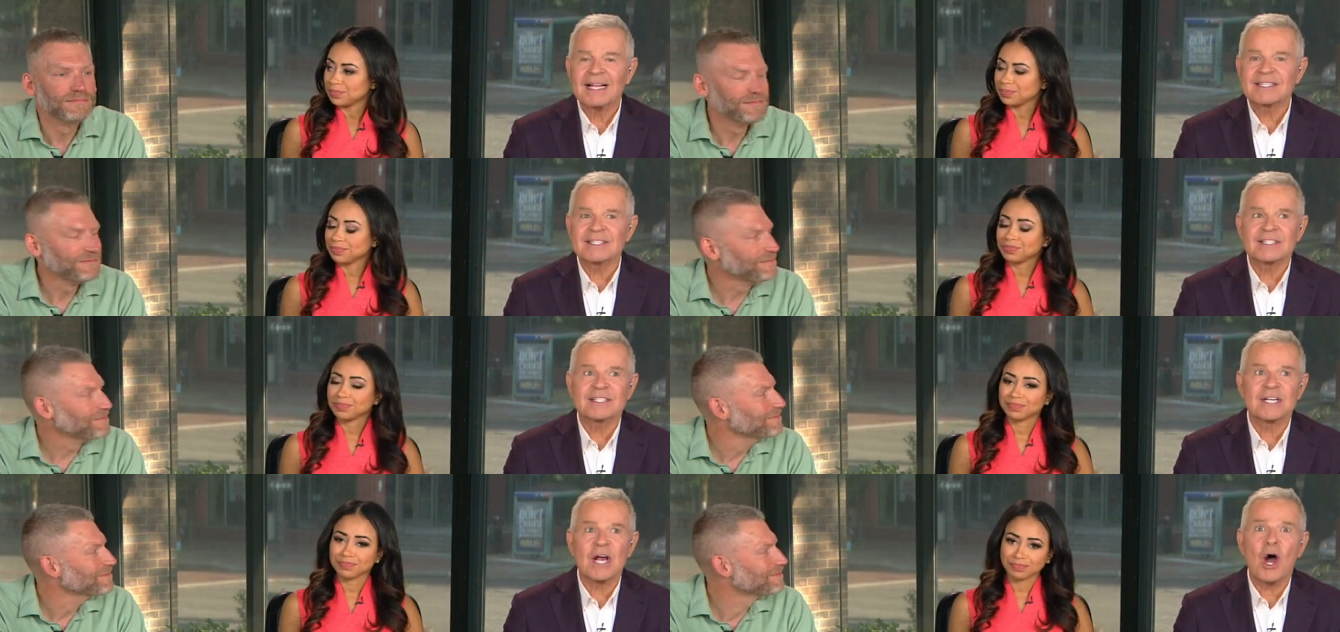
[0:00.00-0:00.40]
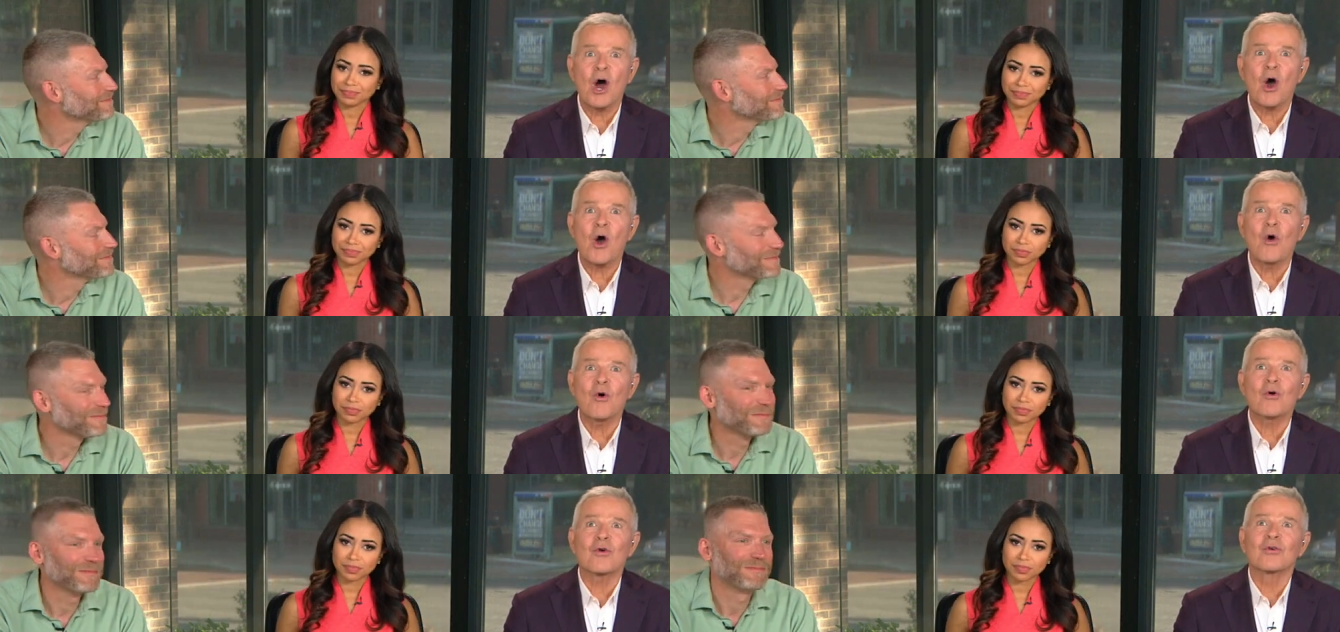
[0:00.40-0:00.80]
Speaker 1: it's
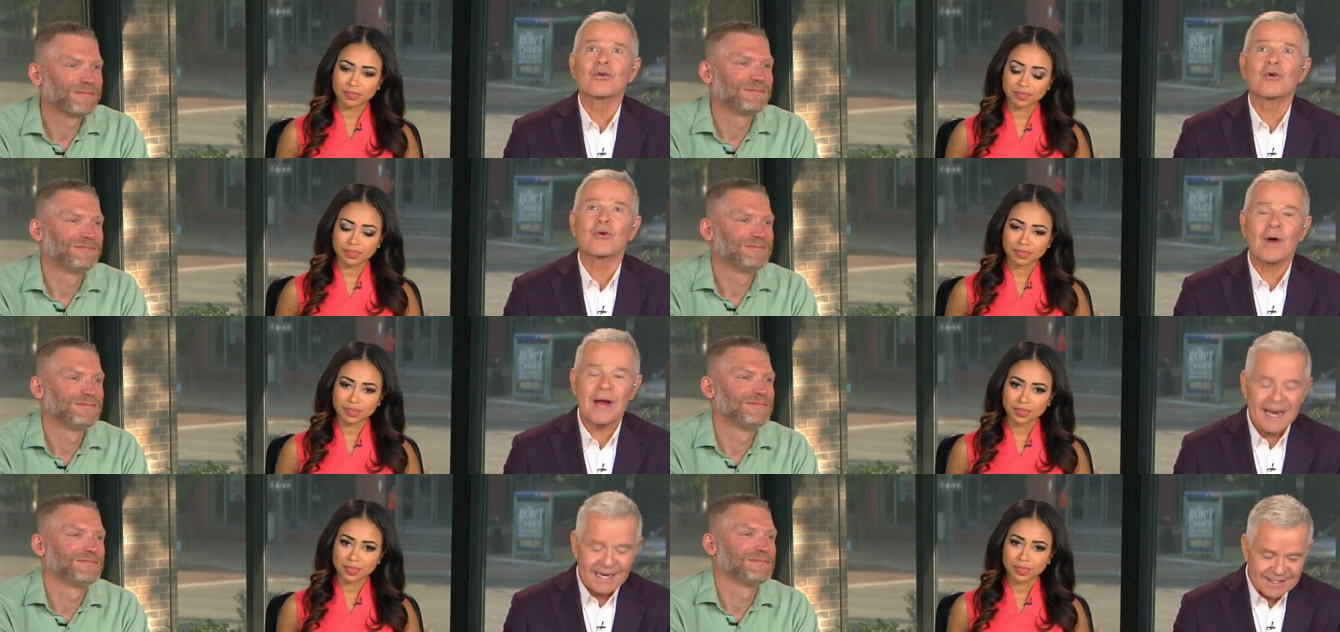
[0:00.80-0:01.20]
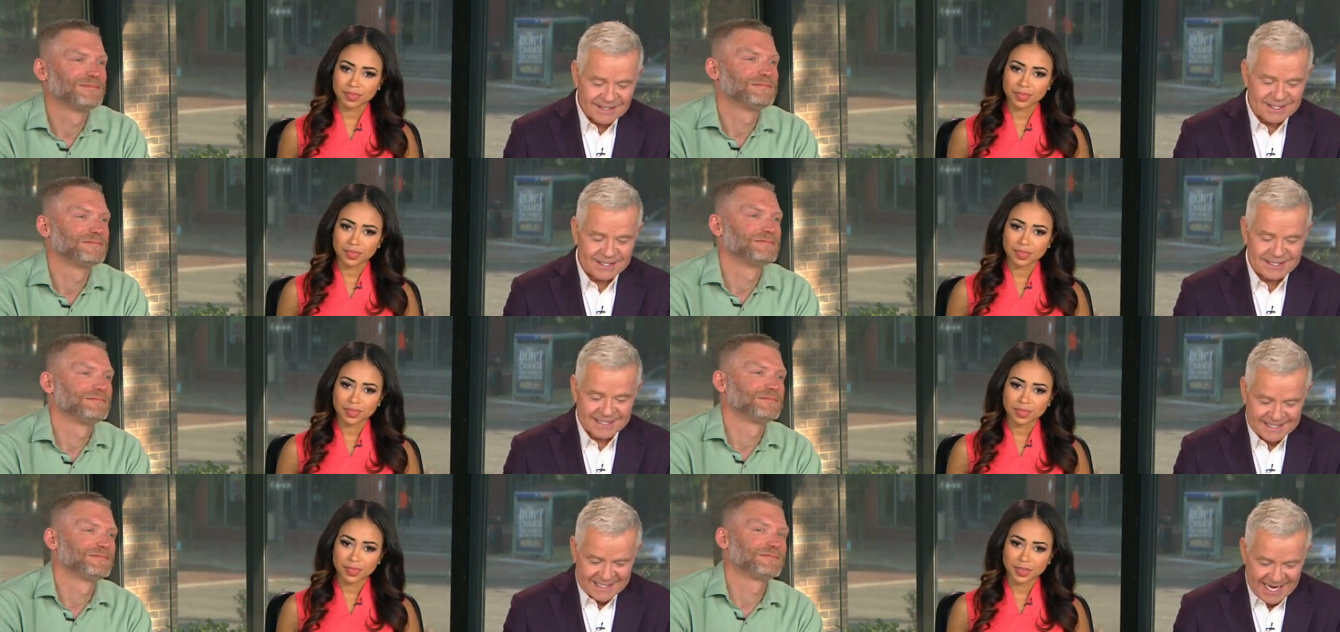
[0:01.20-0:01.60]
so great
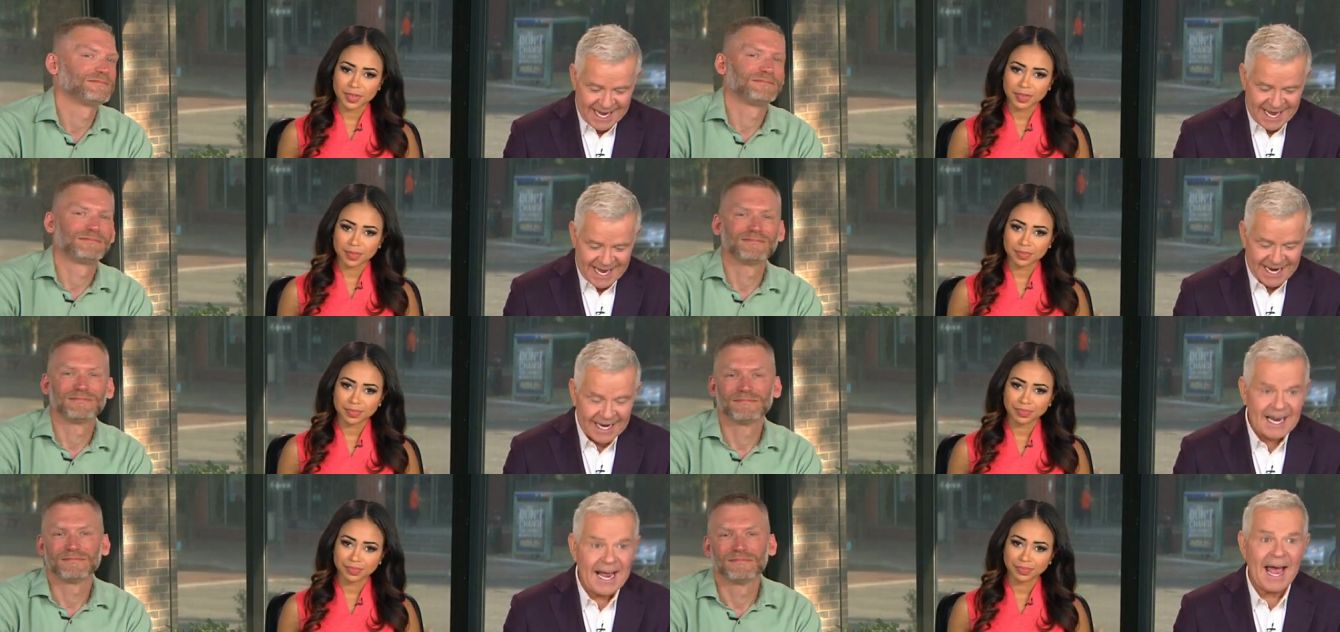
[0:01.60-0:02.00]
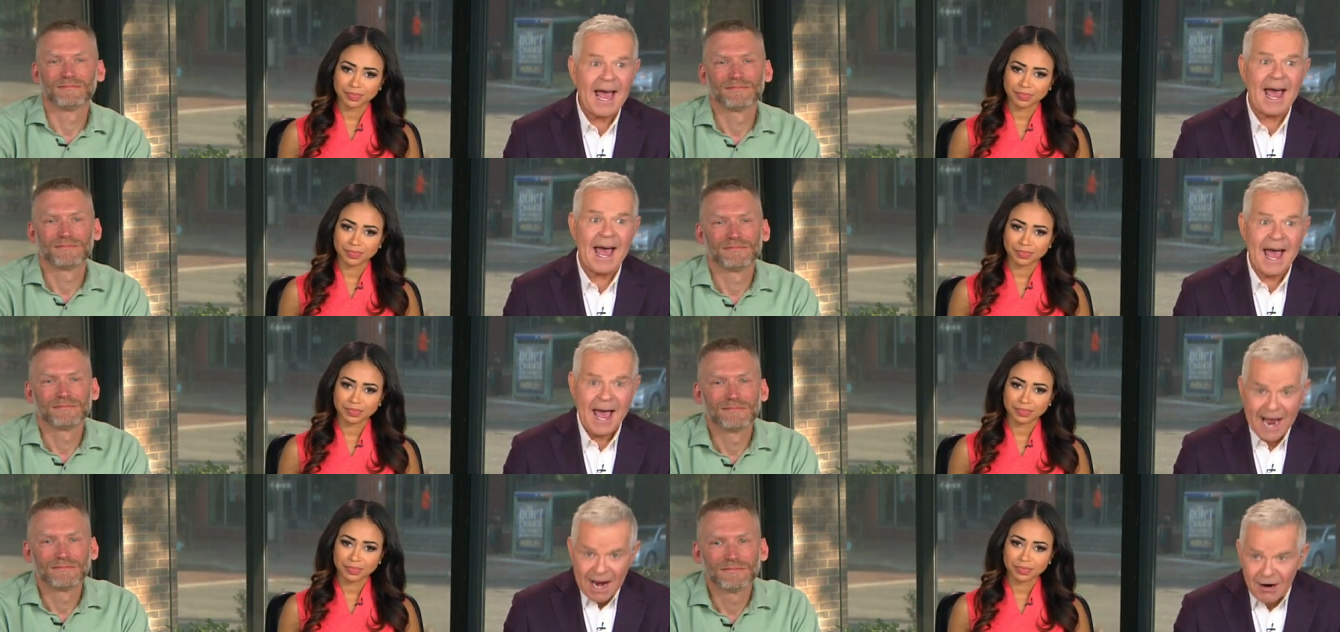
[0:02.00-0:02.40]
to say
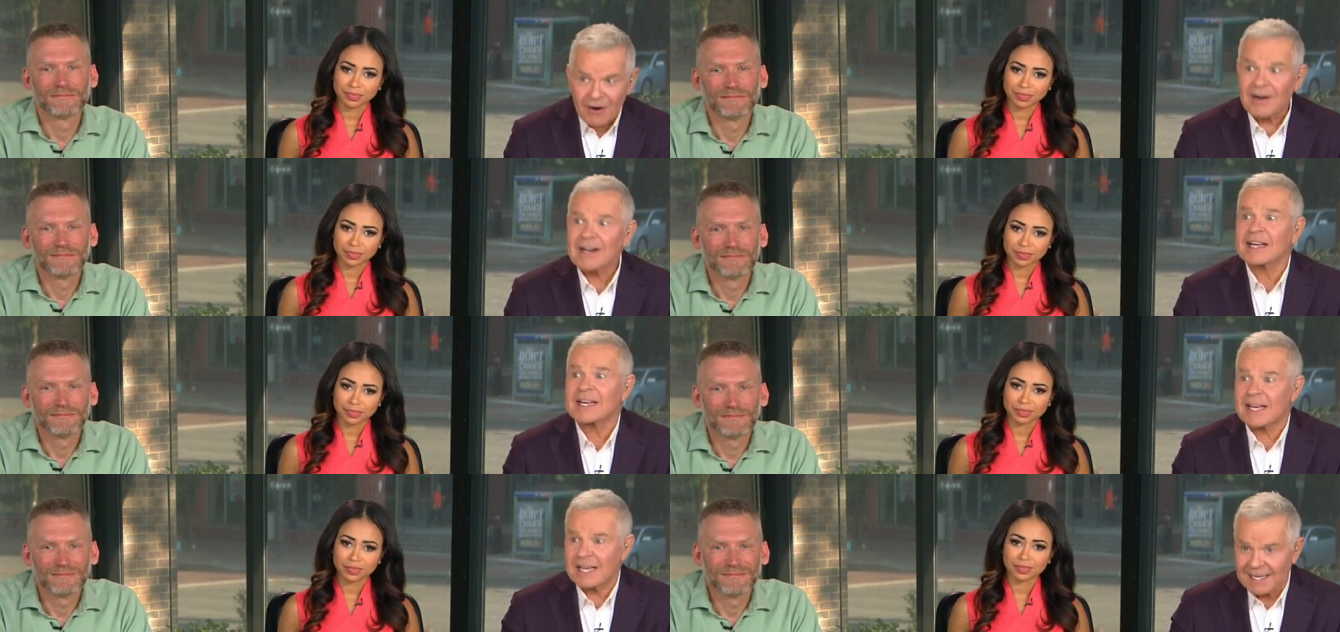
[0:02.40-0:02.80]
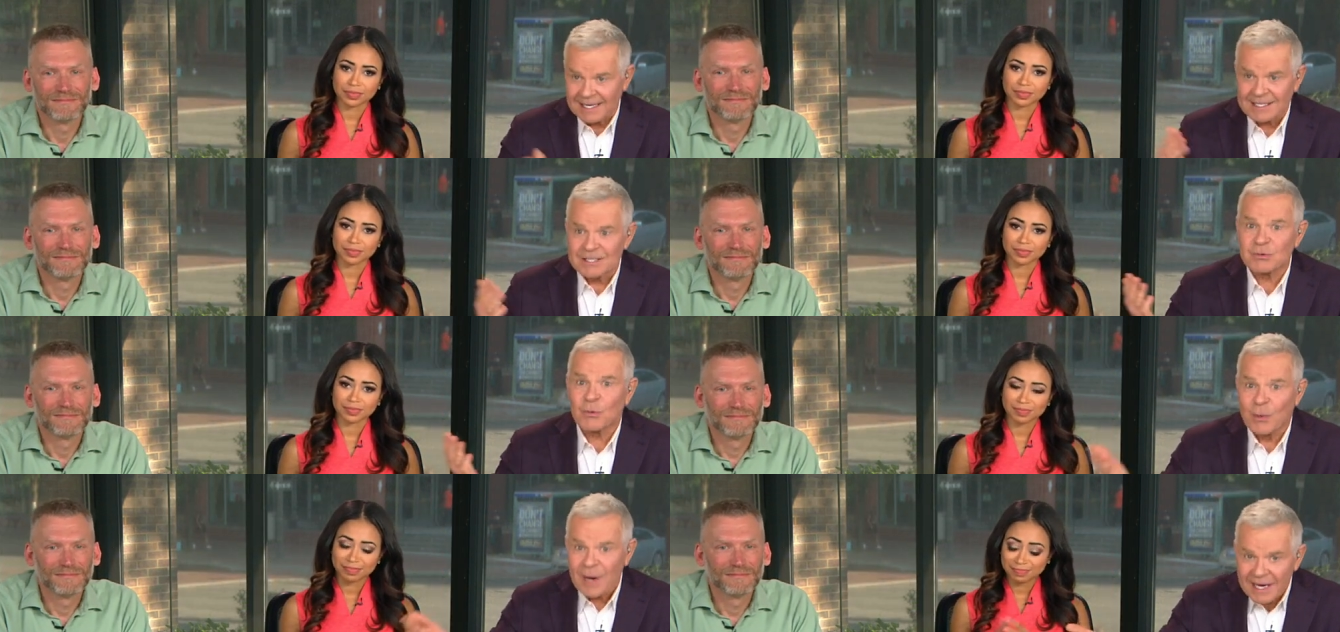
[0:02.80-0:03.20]
Erik
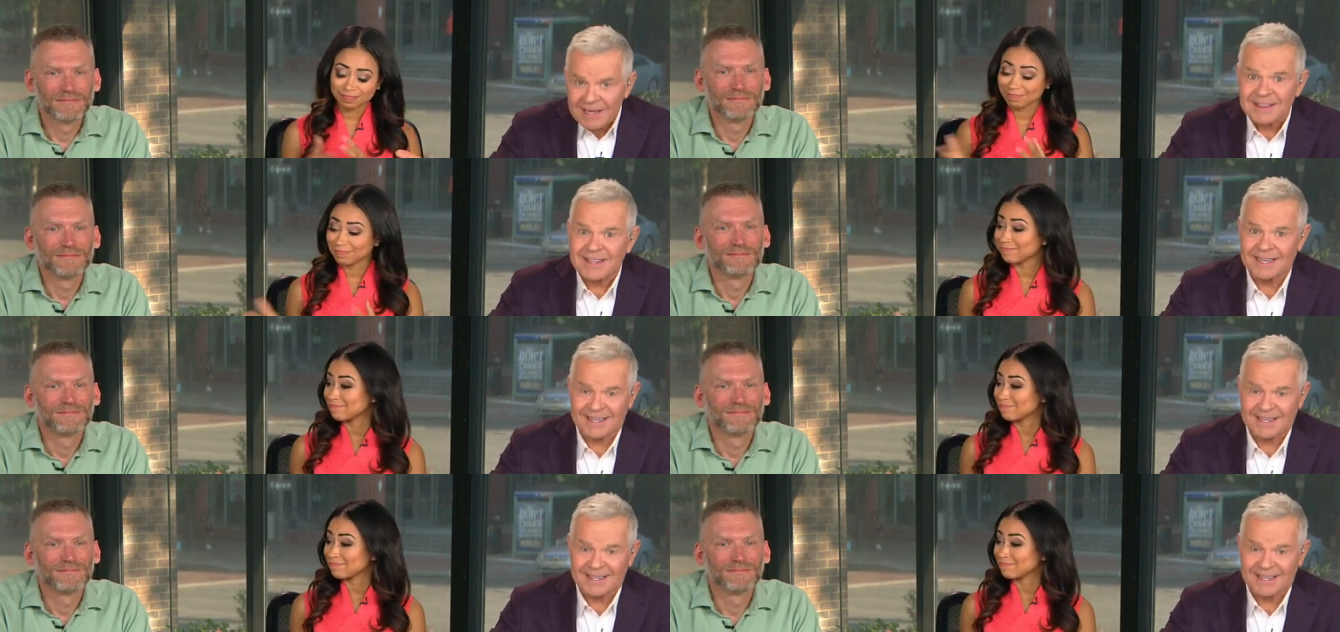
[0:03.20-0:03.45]
is with